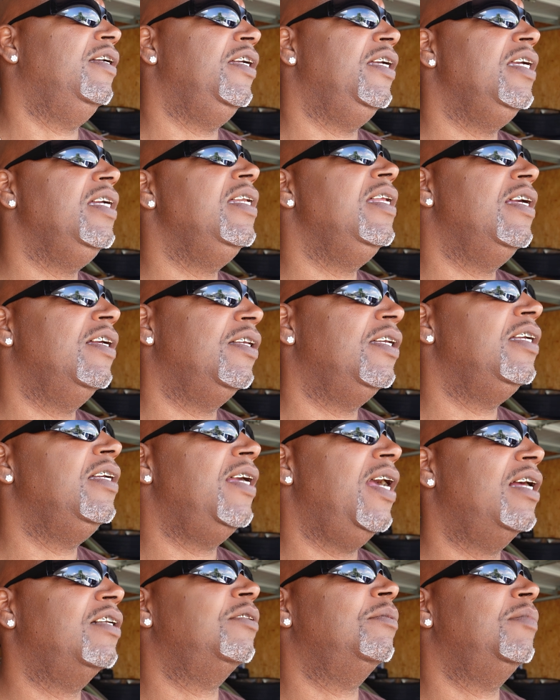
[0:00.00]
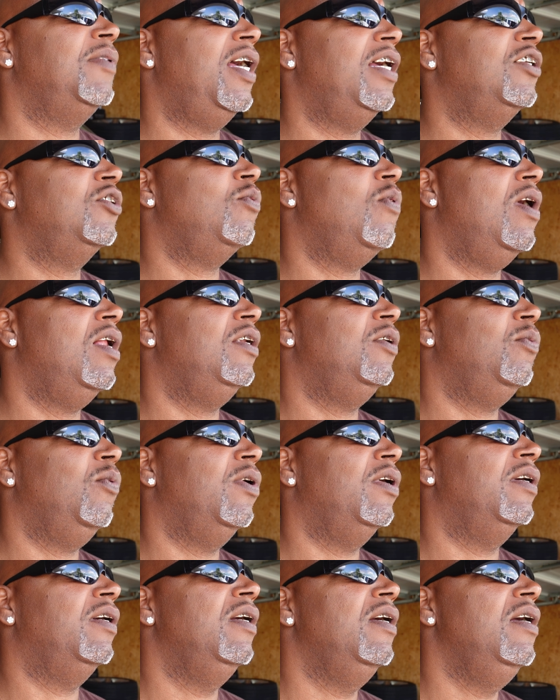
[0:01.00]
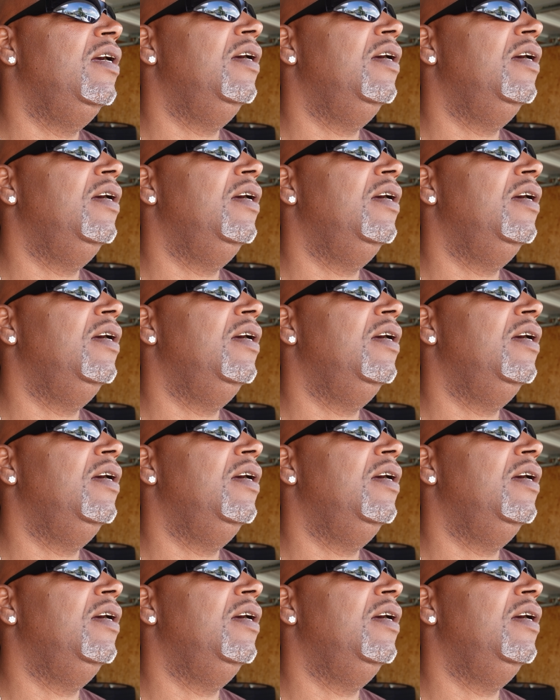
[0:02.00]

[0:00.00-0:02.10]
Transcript: He did, he got some nice quality work.